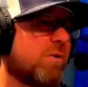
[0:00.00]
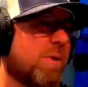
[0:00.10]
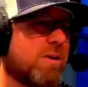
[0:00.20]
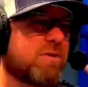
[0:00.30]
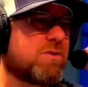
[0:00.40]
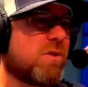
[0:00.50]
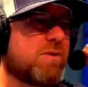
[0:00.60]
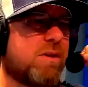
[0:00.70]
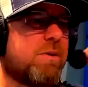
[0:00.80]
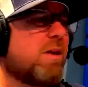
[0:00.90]
about this all
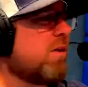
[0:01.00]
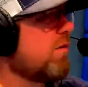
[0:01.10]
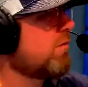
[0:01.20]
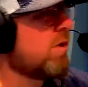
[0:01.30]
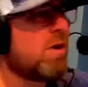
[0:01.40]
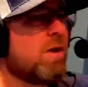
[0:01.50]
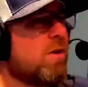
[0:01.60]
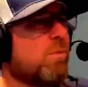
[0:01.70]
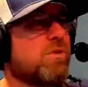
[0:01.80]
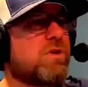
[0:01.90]
the time, and I love
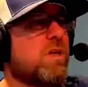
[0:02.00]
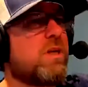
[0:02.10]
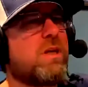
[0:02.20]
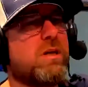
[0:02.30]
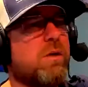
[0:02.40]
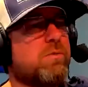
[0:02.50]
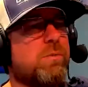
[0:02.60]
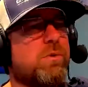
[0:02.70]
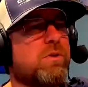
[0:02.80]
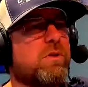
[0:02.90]
when seeing he comes
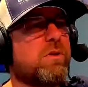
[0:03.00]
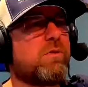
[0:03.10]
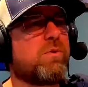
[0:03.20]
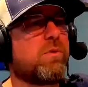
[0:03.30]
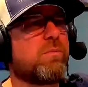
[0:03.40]
up with different